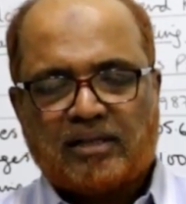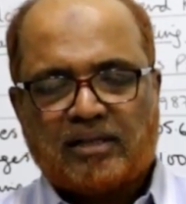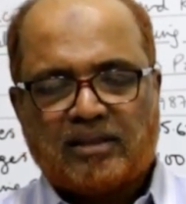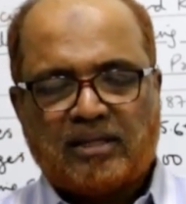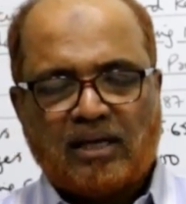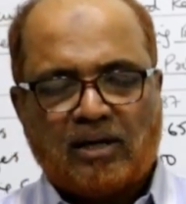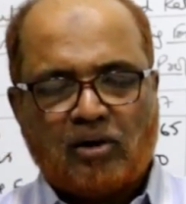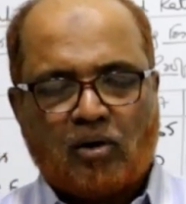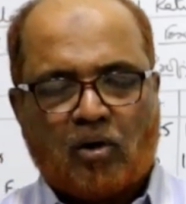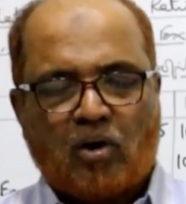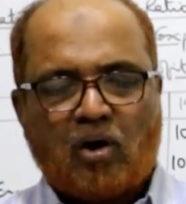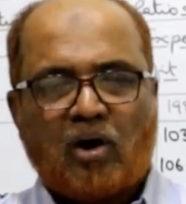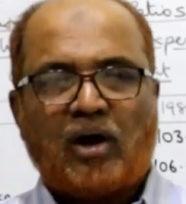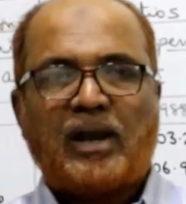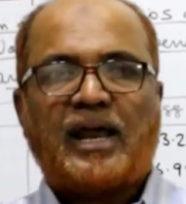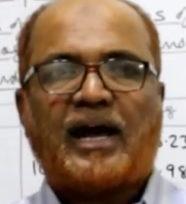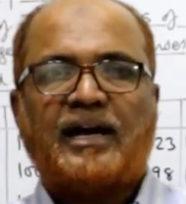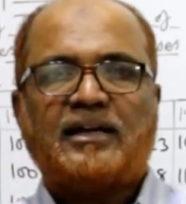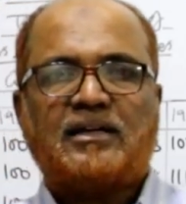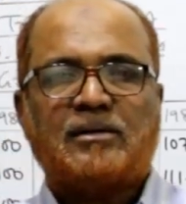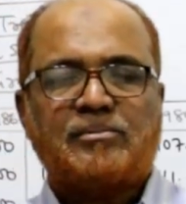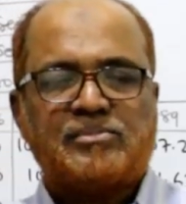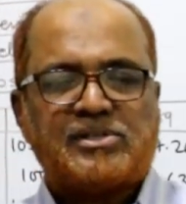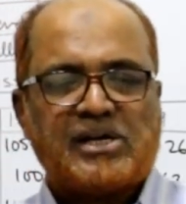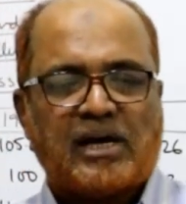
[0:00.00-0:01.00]
Then all
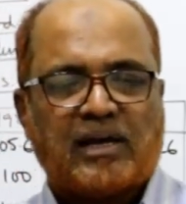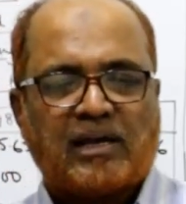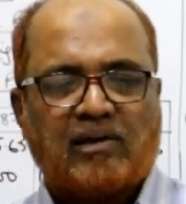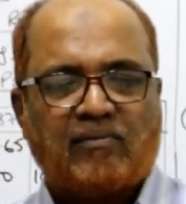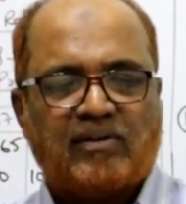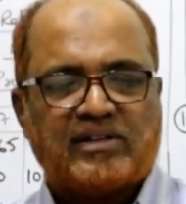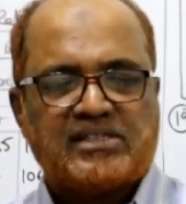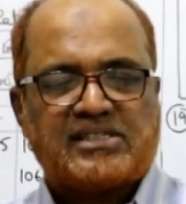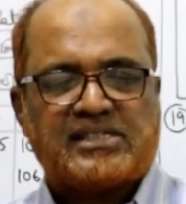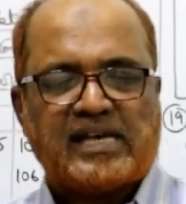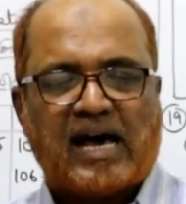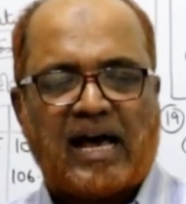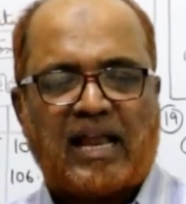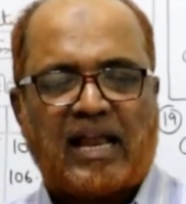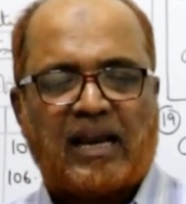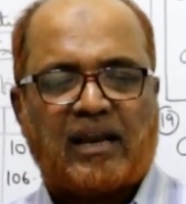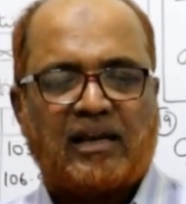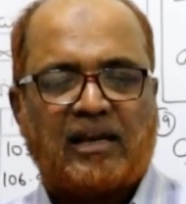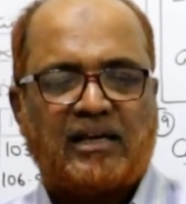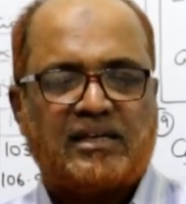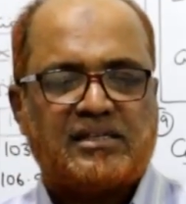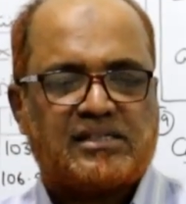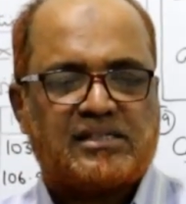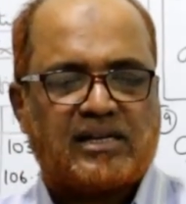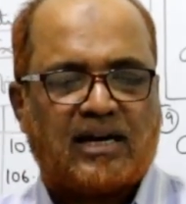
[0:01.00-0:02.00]
items are given
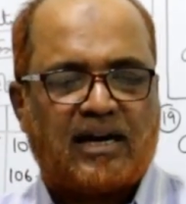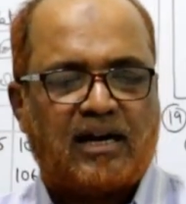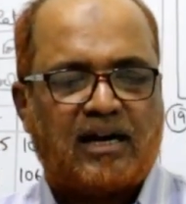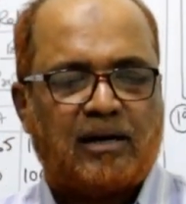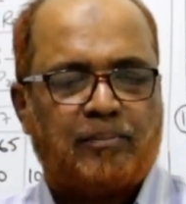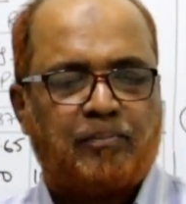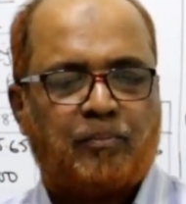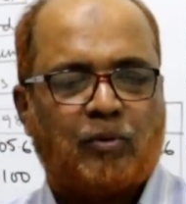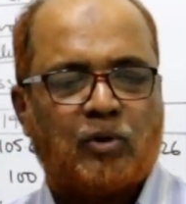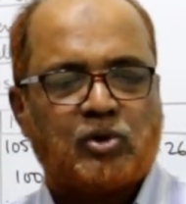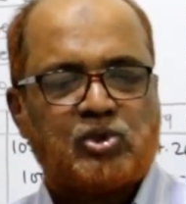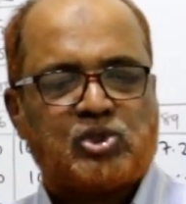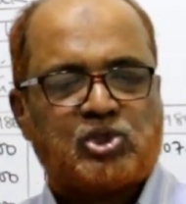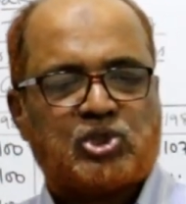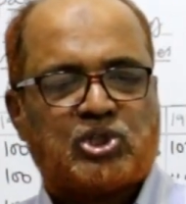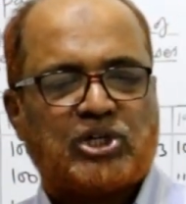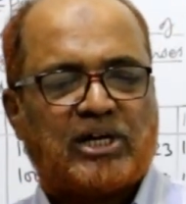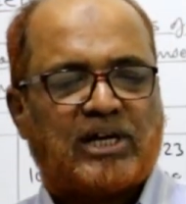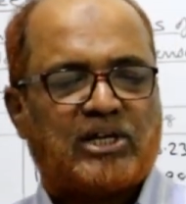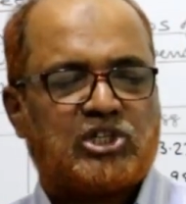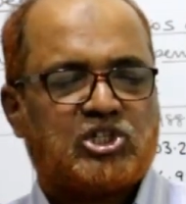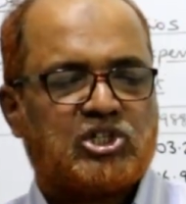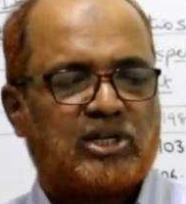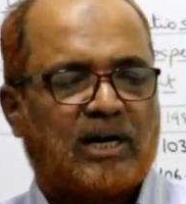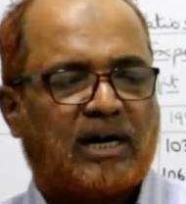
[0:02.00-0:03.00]
salaries, rent,
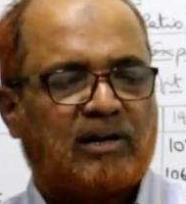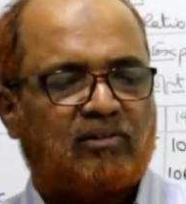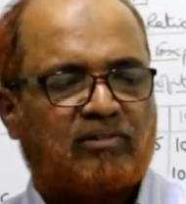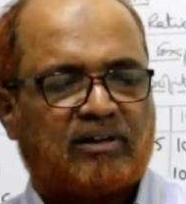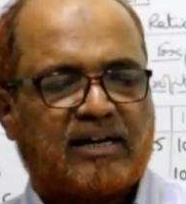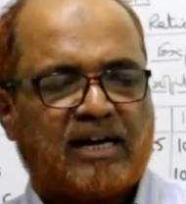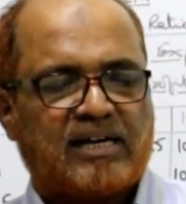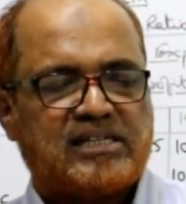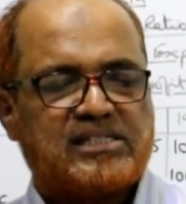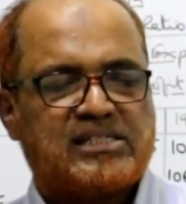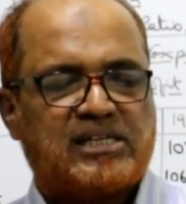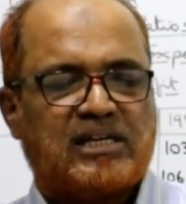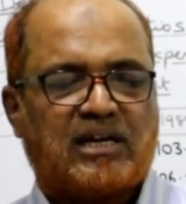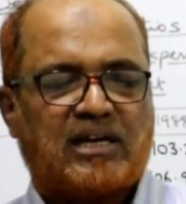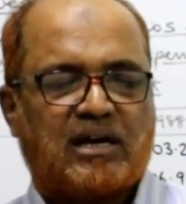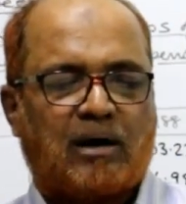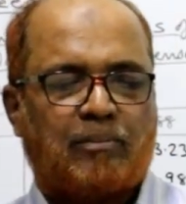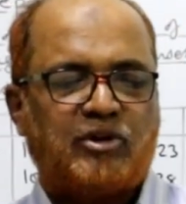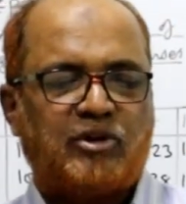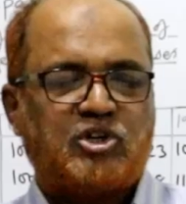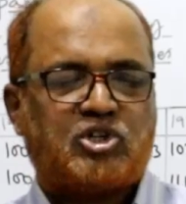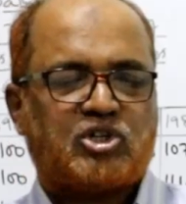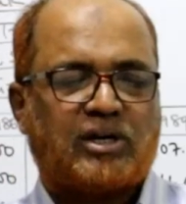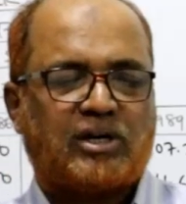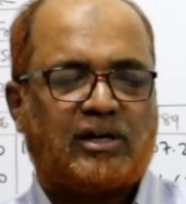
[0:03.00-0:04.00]
postage, advertising,
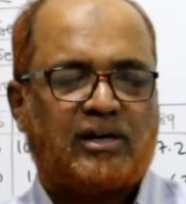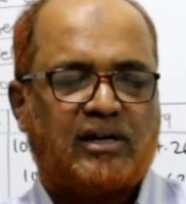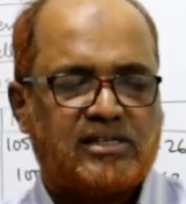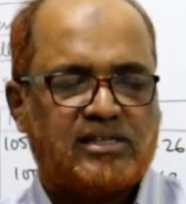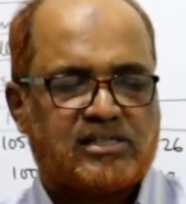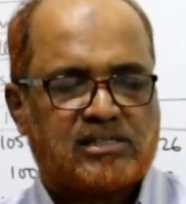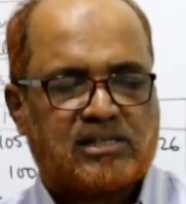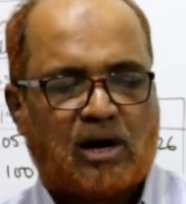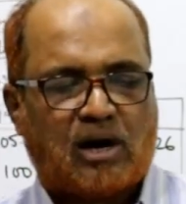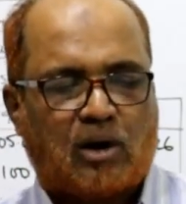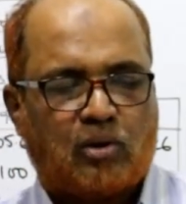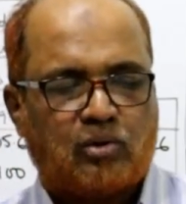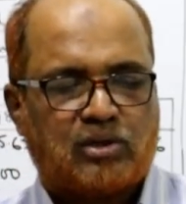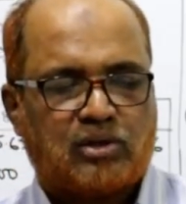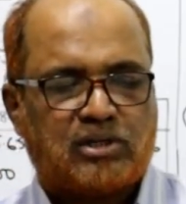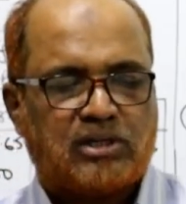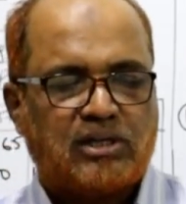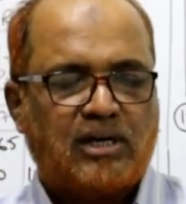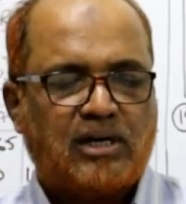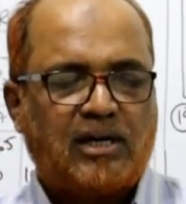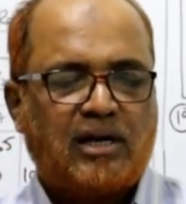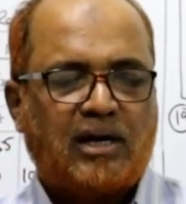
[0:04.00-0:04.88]
commission, discount,